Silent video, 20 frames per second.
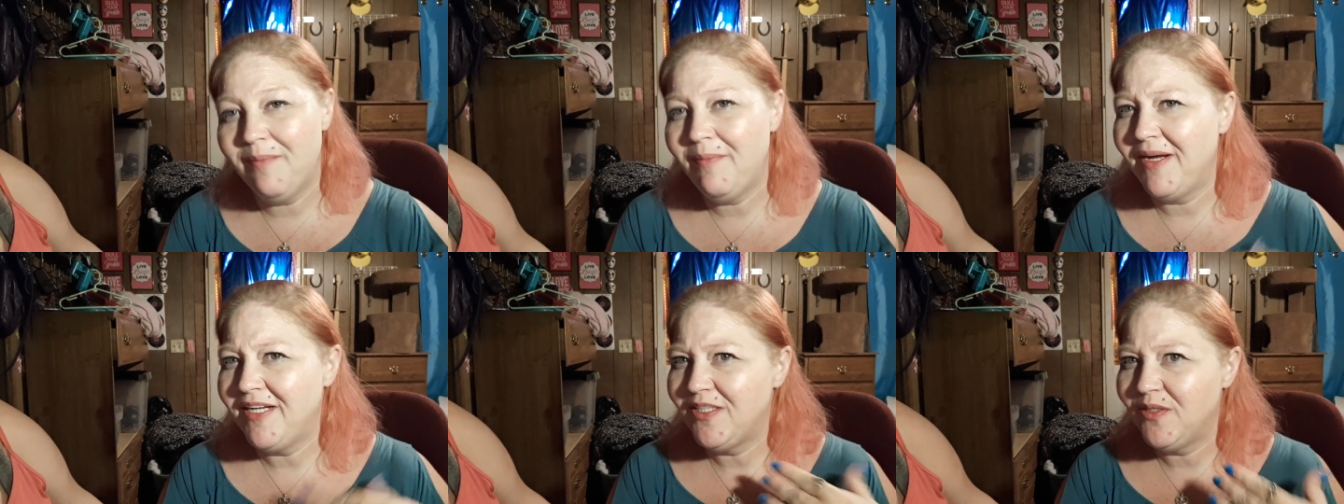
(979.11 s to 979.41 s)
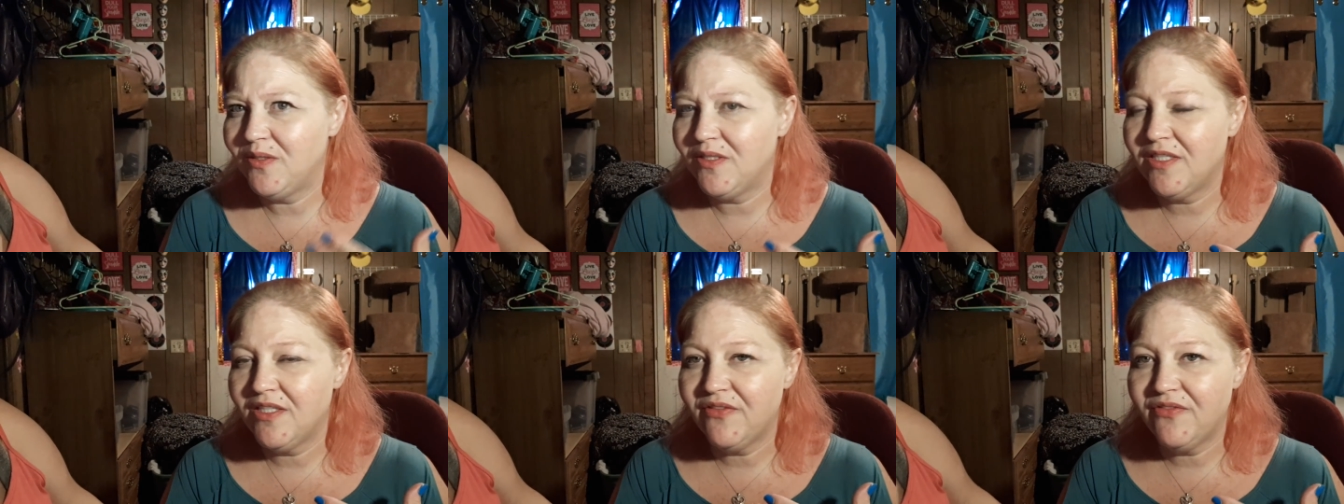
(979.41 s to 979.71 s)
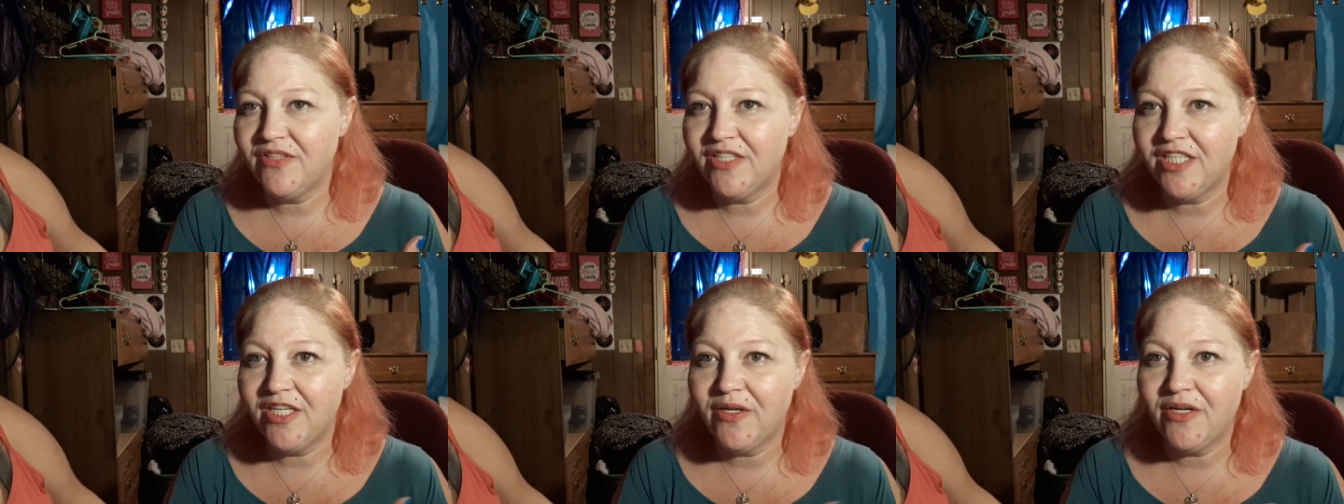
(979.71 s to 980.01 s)
I might do another
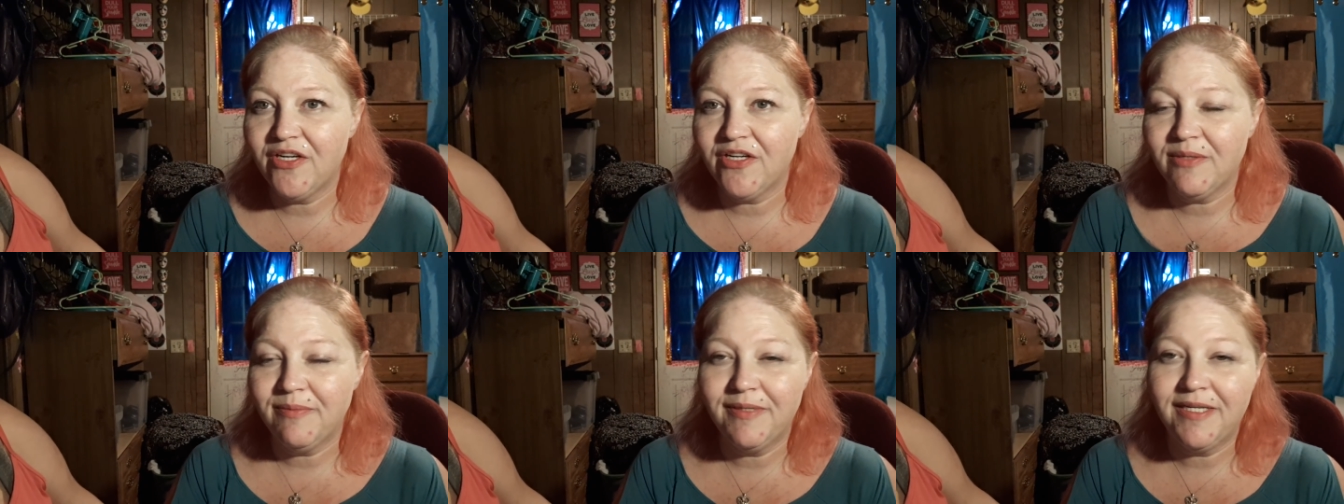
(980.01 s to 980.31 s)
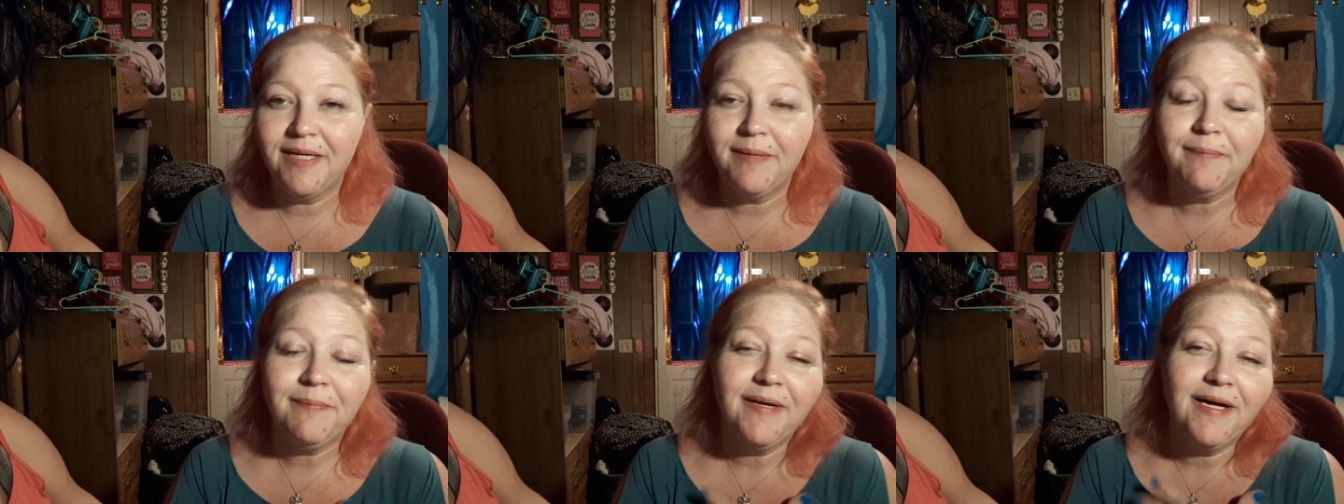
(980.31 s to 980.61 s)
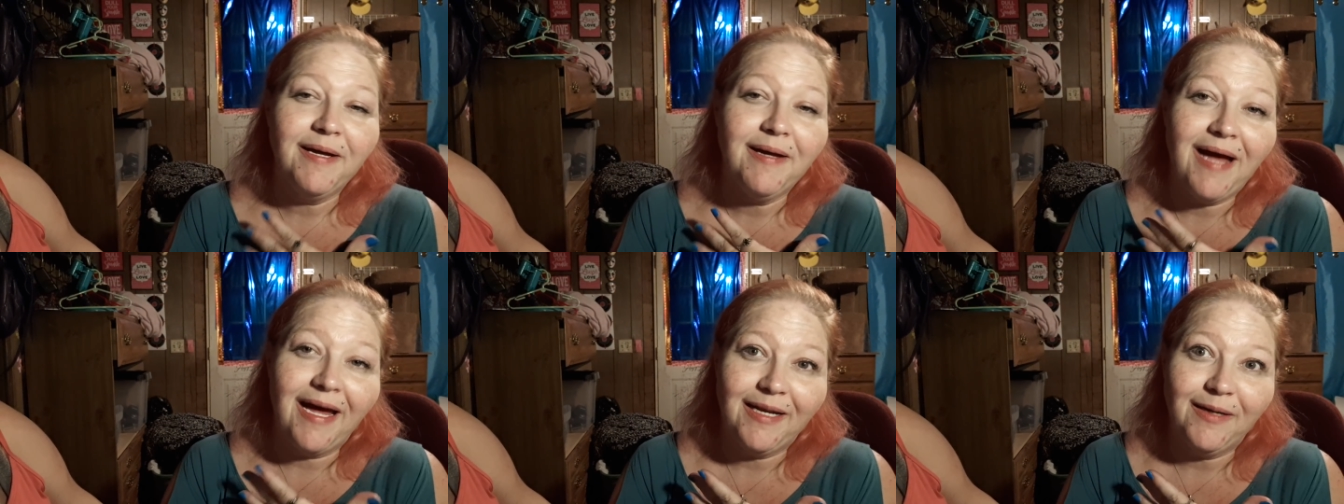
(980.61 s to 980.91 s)
video here in a minute,
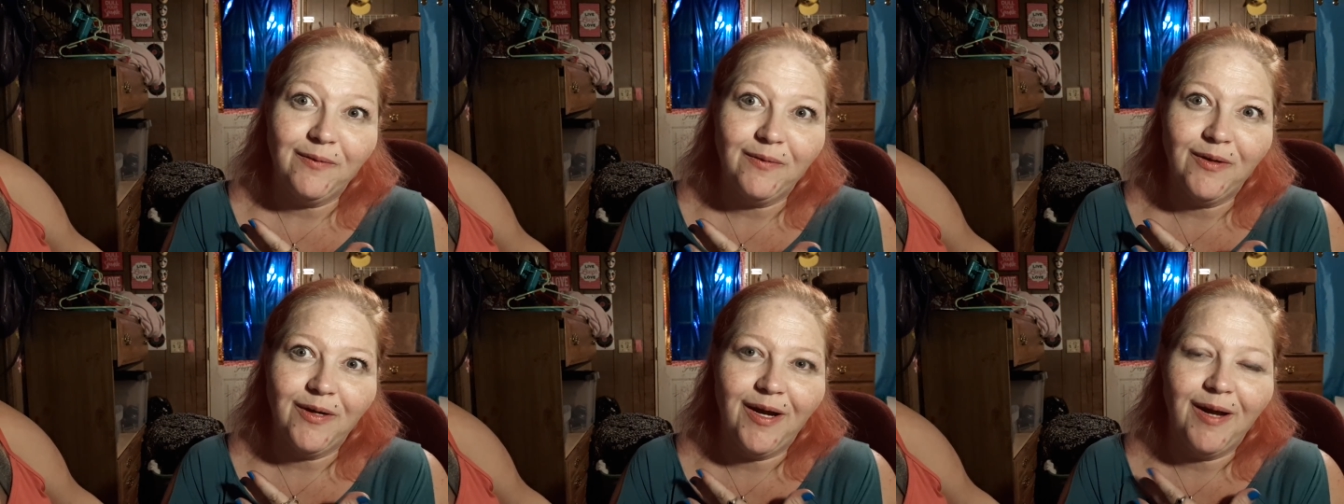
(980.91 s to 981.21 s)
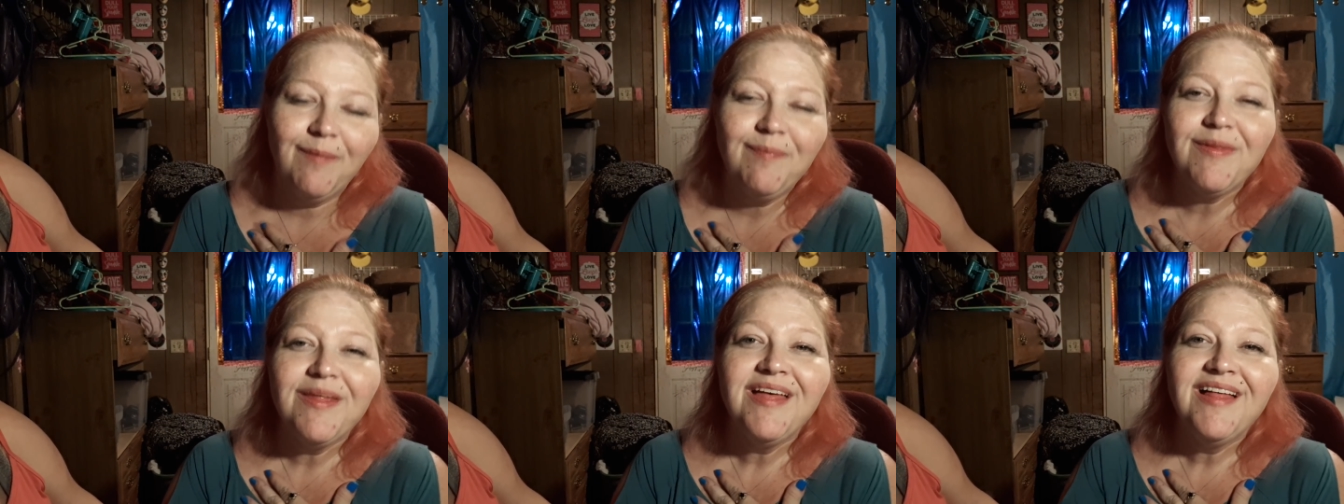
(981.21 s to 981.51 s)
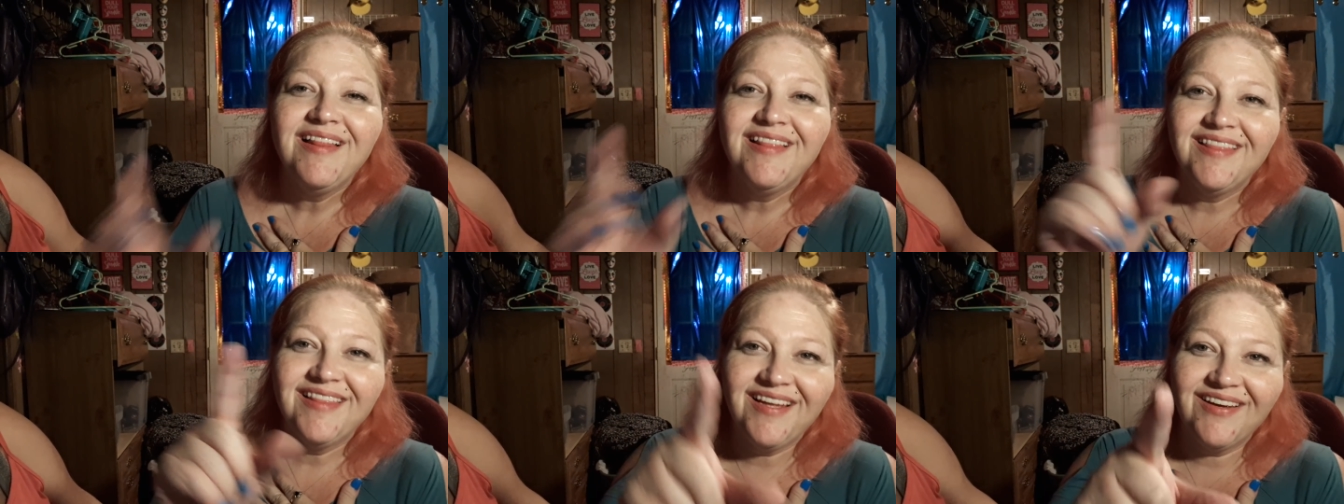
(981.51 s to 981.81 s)
but I don't know yet.
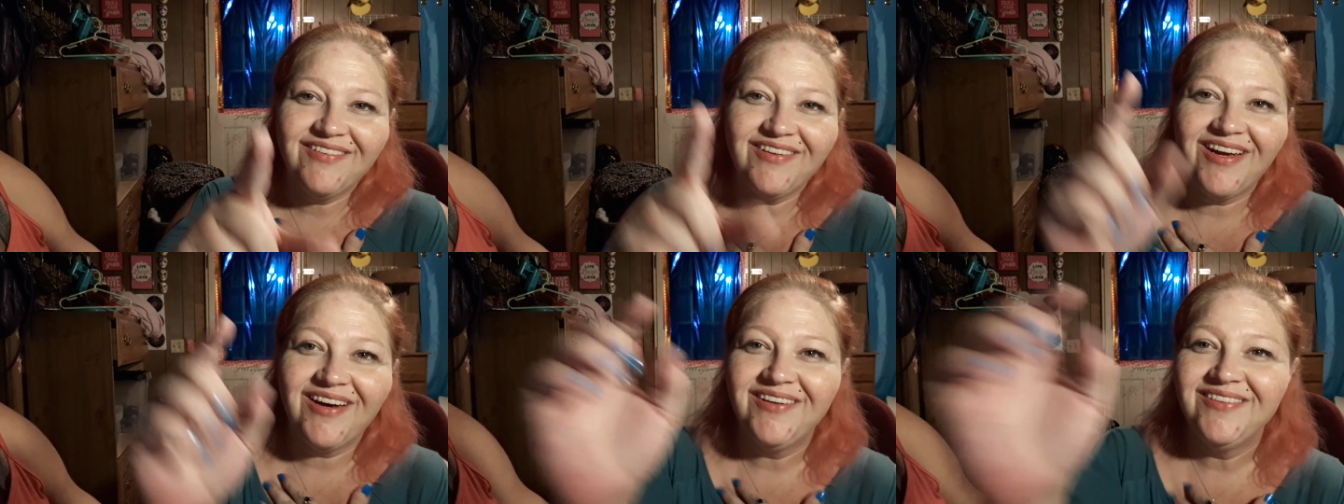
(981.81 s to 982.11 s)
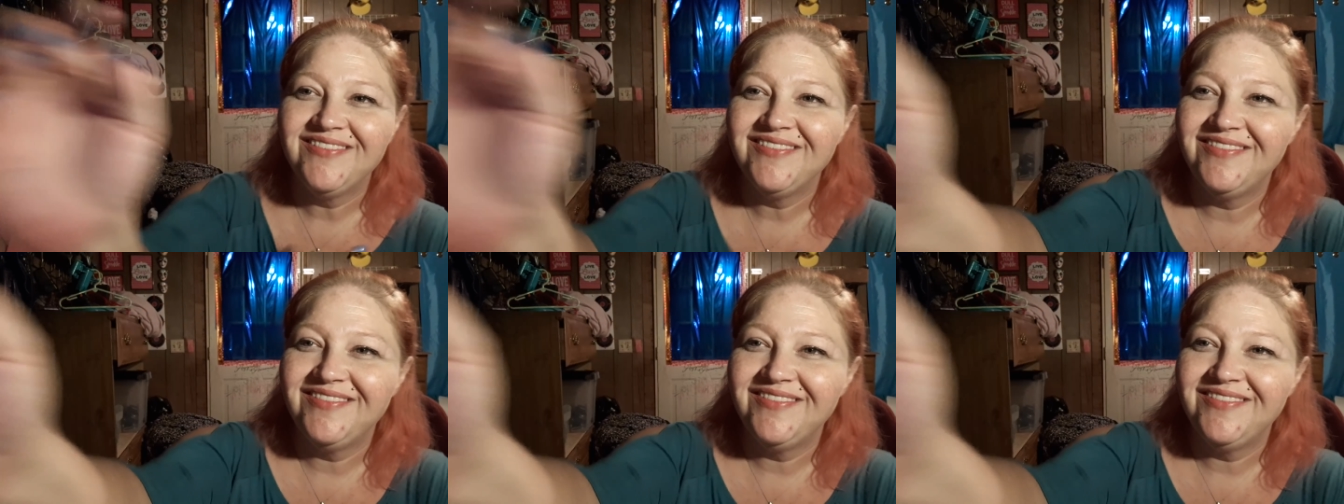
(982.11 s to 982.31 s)
Love y'all.